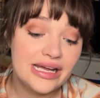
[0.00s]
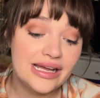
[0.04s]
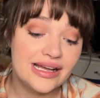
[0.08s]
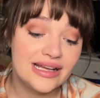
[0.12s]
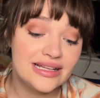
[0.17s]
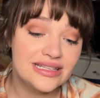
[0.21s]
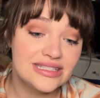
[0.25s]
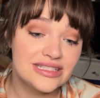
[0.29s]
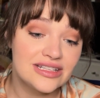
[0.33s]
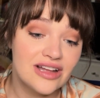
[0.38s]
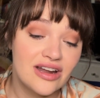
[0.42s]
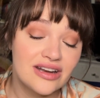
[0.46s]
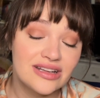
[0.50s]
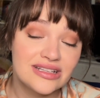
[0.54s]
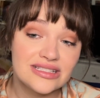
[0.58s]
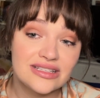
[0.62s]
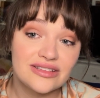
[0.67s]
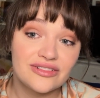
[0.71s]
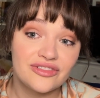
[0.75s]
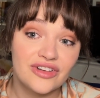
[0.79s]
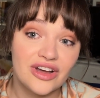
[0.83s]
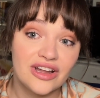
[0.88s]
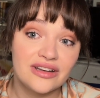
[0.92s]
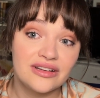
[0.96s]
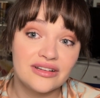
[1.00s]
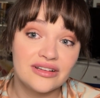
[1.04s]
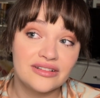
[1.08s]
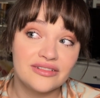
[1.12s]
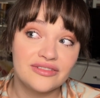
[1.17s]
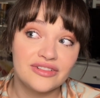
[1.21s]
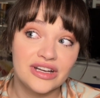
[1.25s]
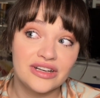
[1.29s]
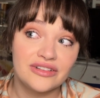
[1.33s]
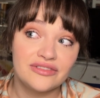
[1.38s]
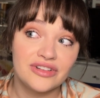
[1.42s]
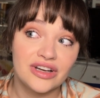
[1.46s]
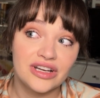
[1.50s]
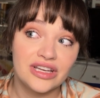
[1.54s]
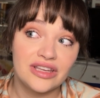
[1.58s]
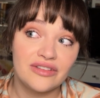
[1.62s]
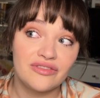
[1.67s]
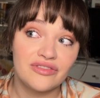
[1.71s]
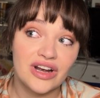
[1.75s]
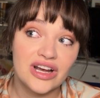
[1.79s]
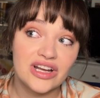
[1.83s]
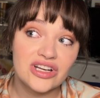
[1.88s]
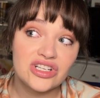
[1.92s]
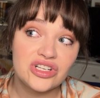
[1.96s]
It's not as fun and funky
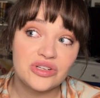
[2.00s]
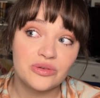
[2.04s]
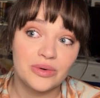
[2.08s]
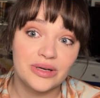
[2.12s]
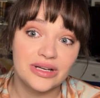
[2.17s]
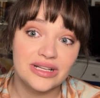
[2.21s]
fresh when